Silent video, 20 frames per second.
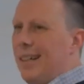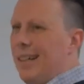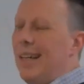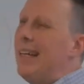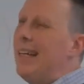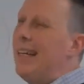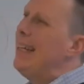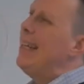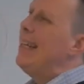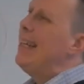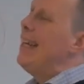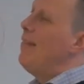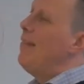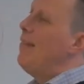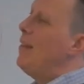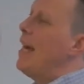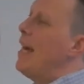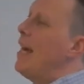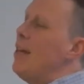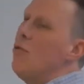if they
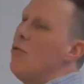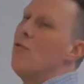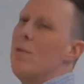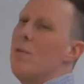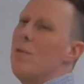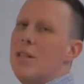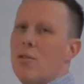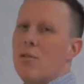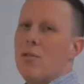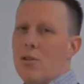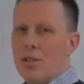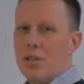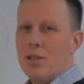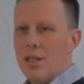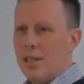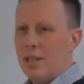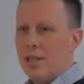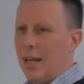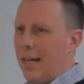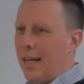use resources
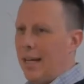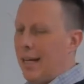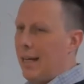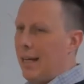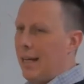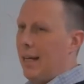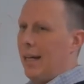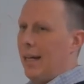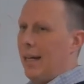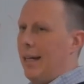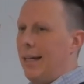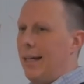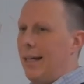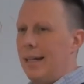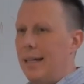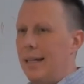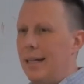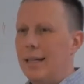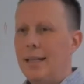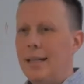like
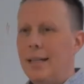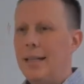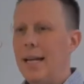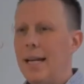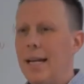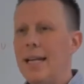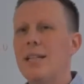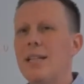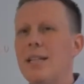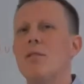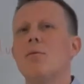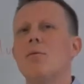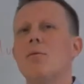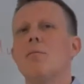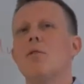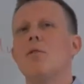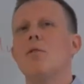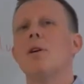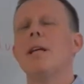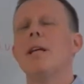they need to
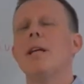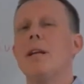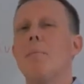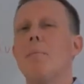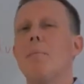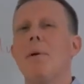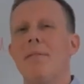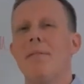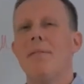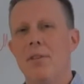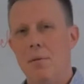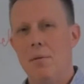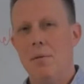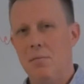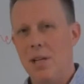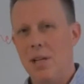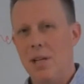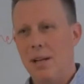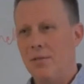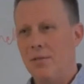clean up after themselves,